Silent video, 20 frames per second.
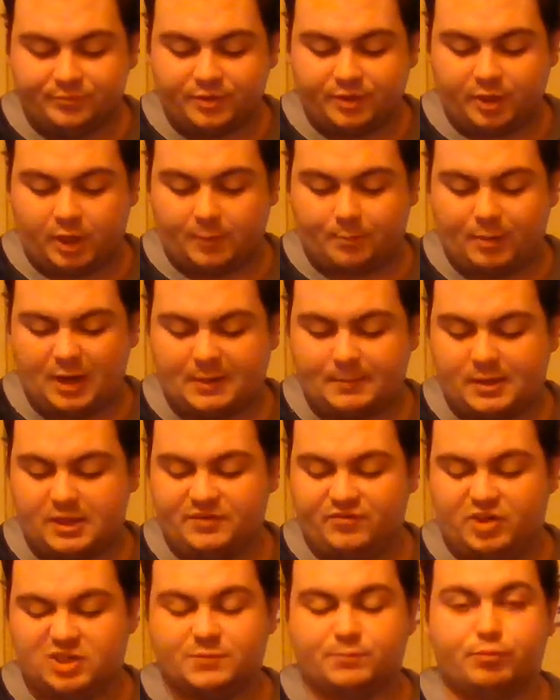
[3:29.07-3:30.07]
You know,
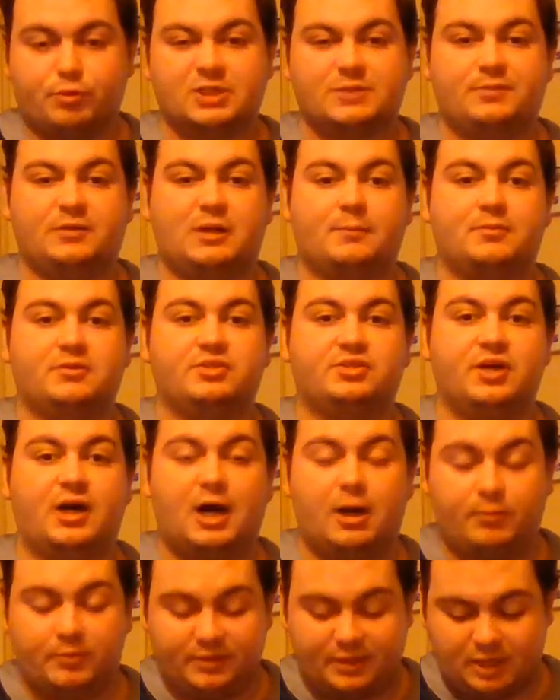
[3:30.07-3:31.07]
Parramatta versus Brisbane up in
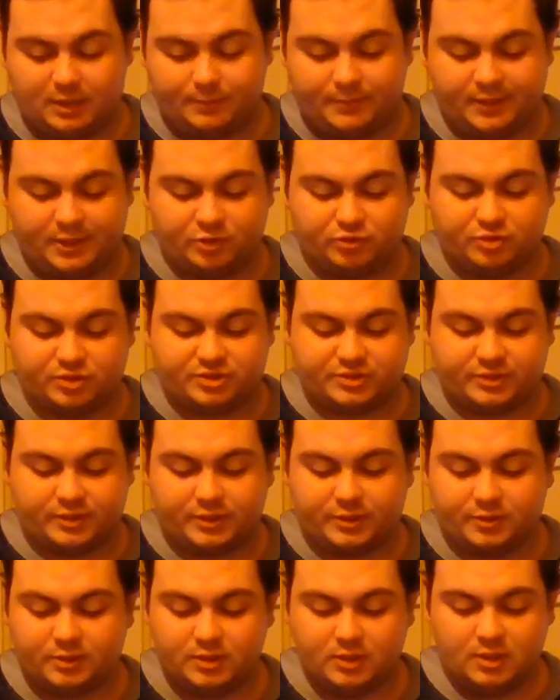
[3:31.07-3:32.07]
Darwin, that'll be
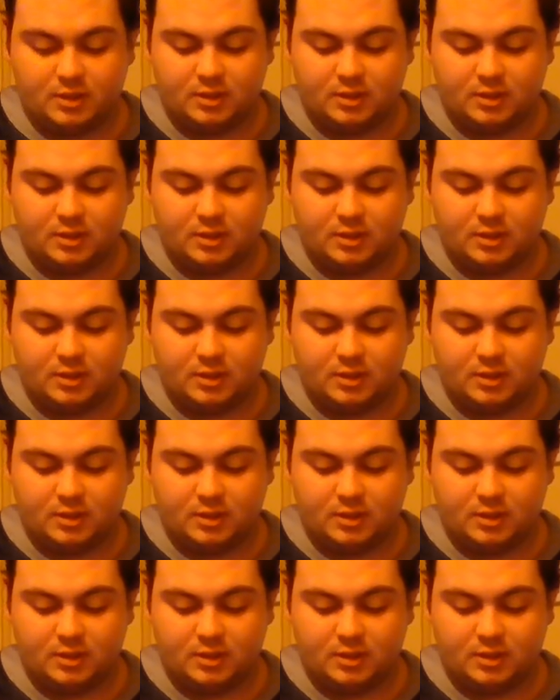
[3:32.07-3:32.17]
interesting.